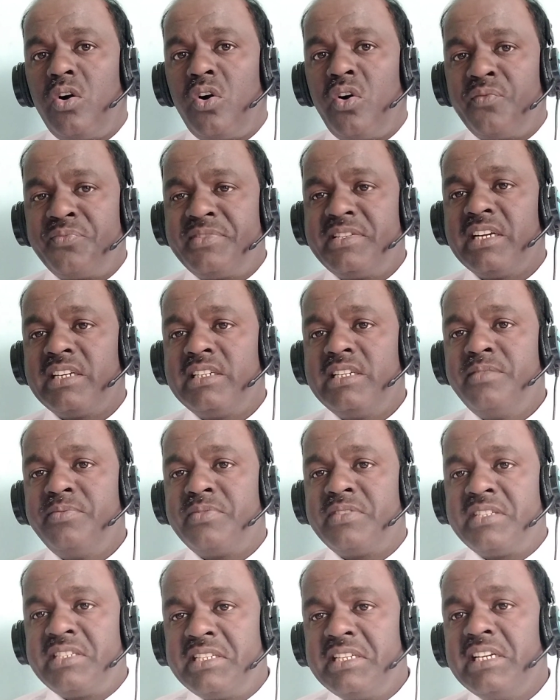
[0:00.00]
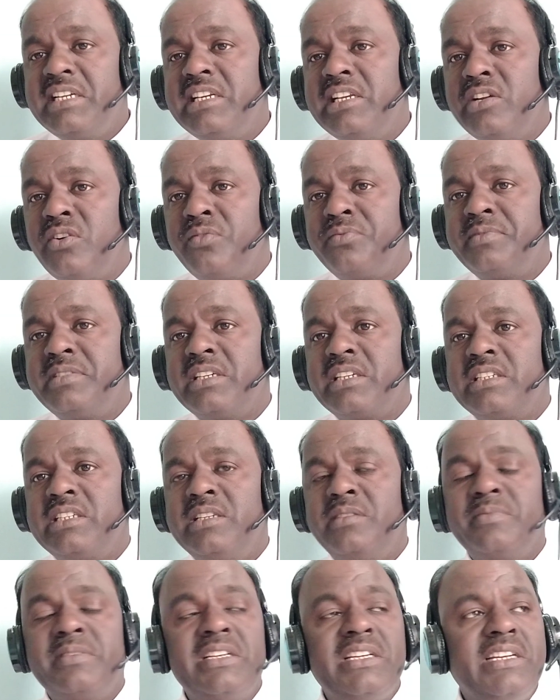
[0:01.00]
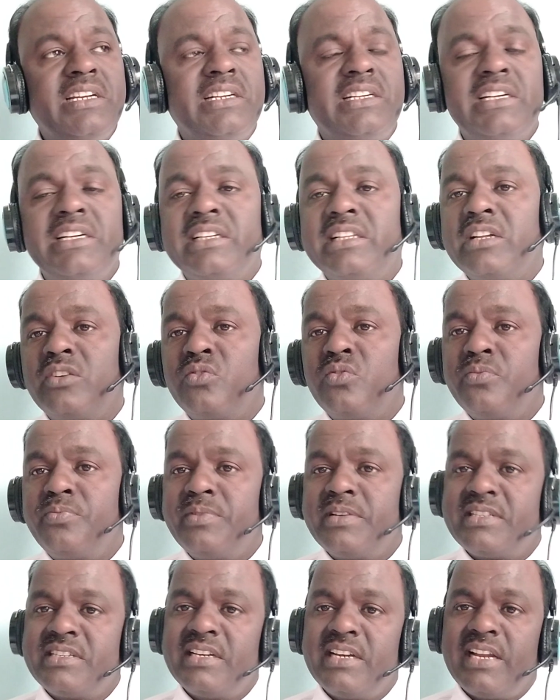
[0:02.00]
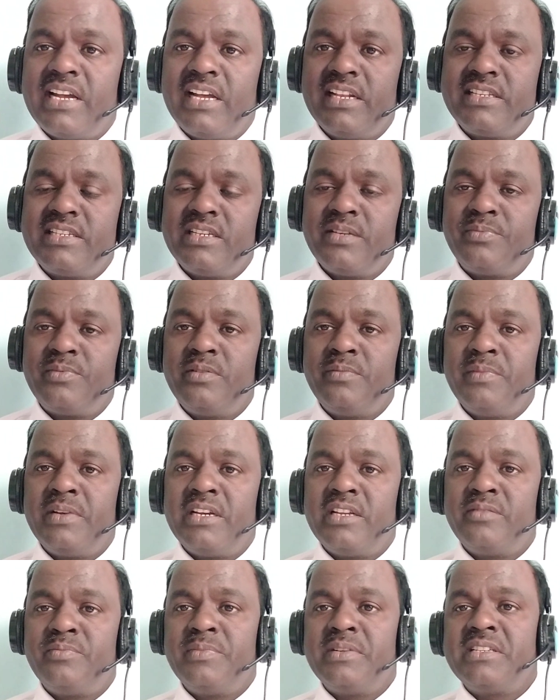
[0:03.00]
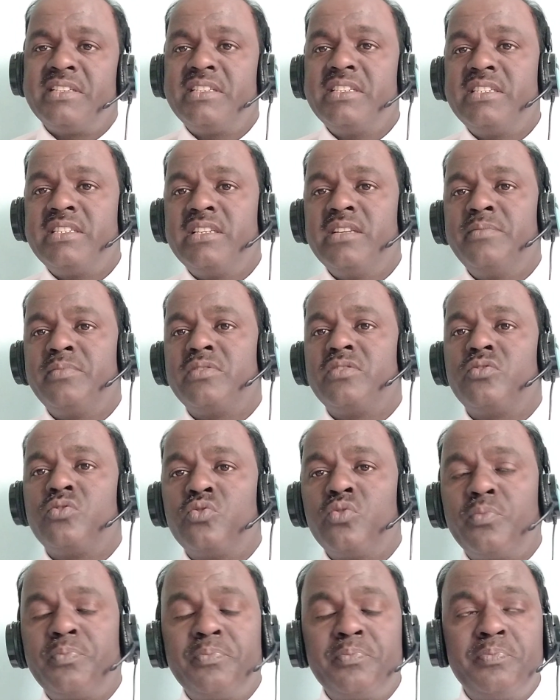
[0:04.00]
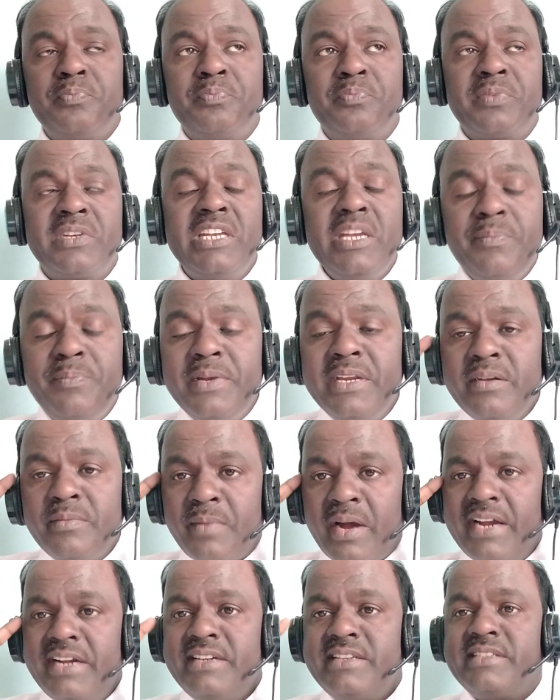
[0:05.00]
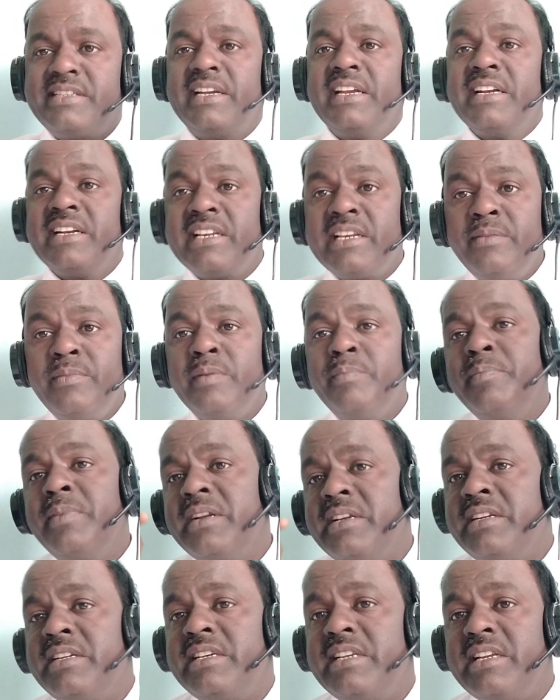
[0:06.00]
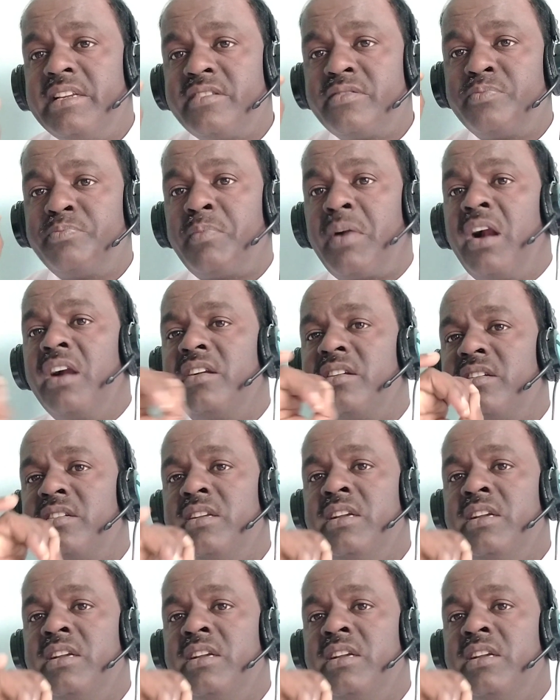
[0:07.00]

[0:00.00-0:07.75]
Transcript: objective, set a objective related the occupational health safety management system, so keep in mind and remember it is smart,